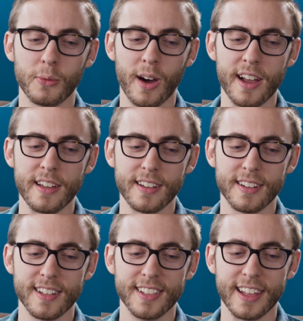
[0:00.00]

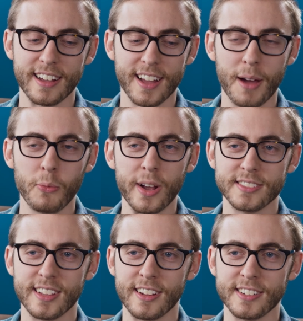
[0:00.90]
like, I'm
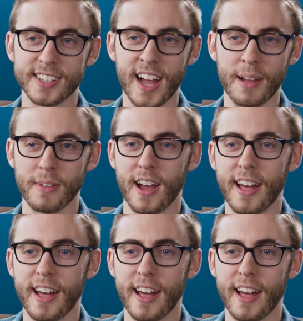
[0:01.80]
wasting their time.